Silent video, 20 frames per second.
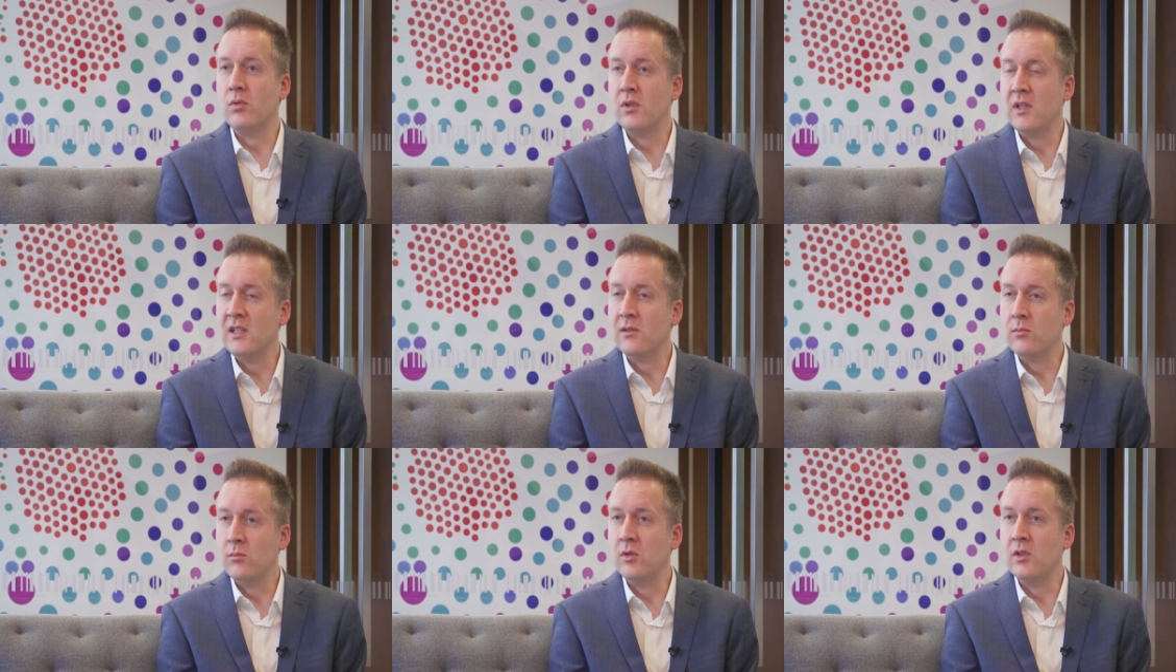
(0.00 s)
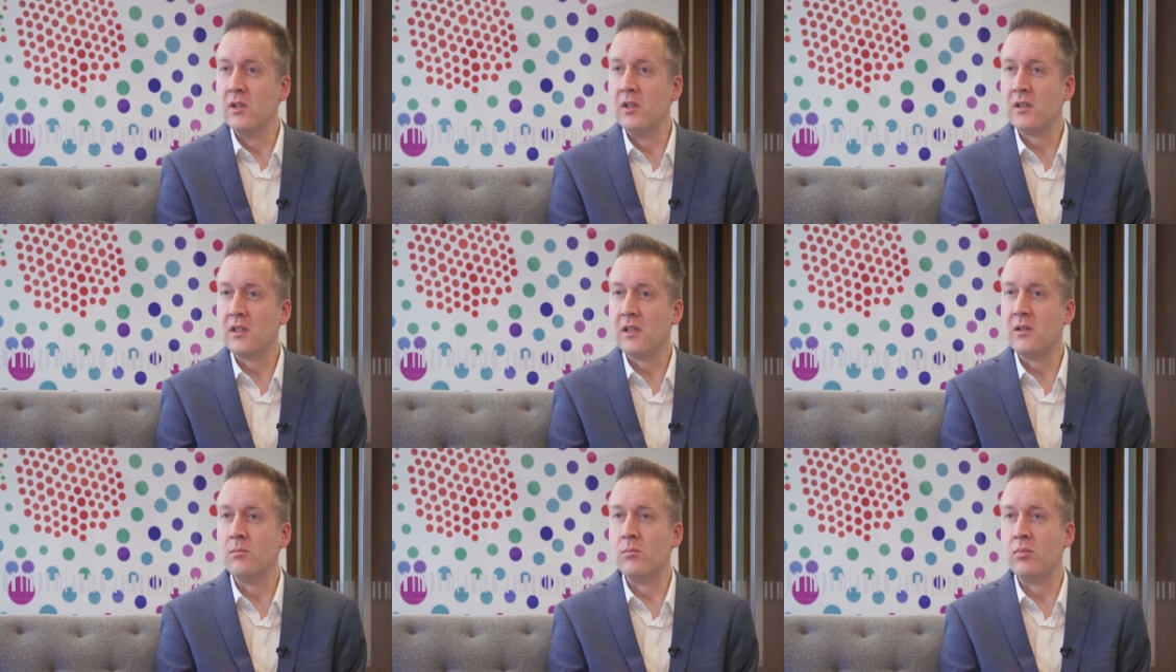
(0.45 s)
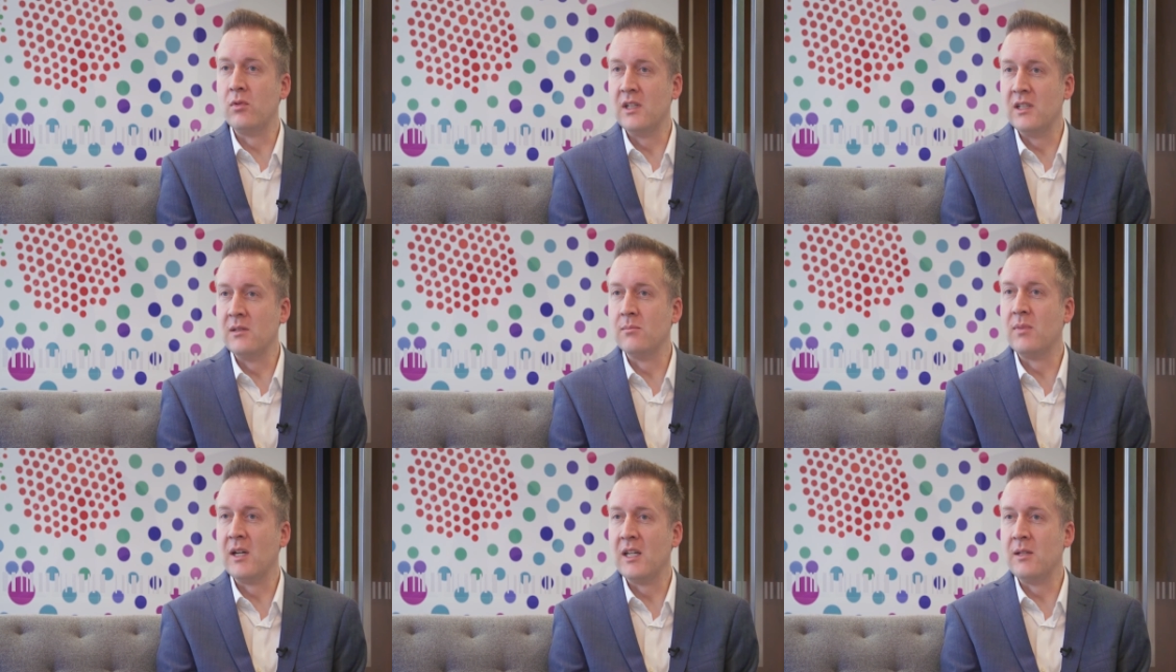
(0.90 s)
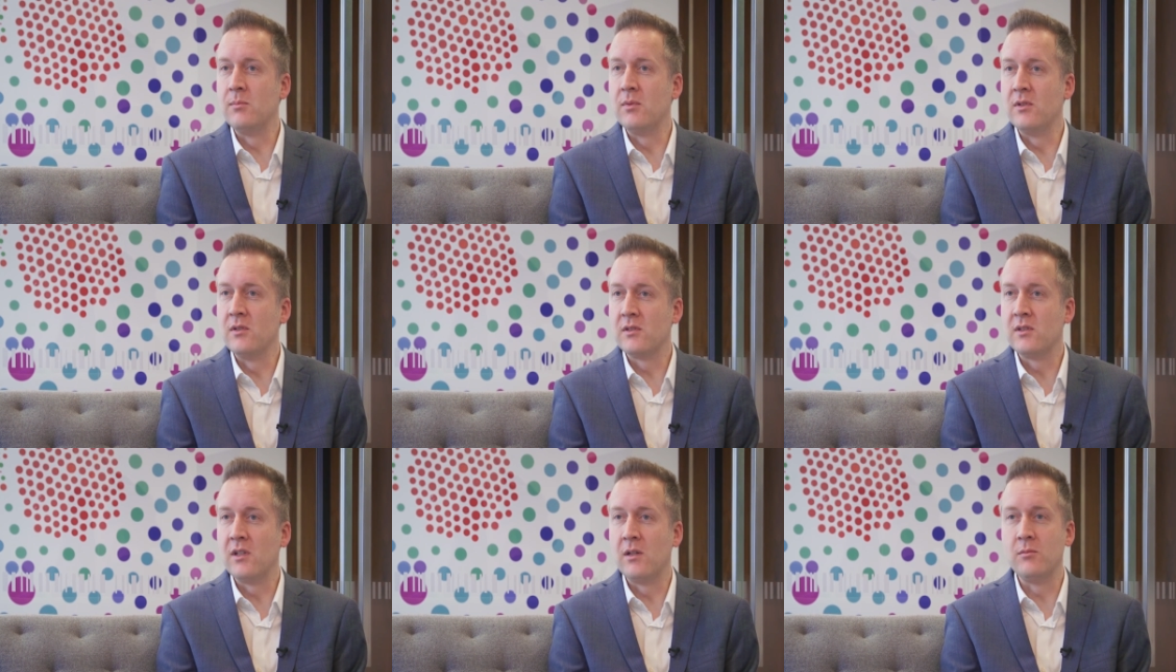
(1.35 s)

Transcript: brilliant work and brilliant papers.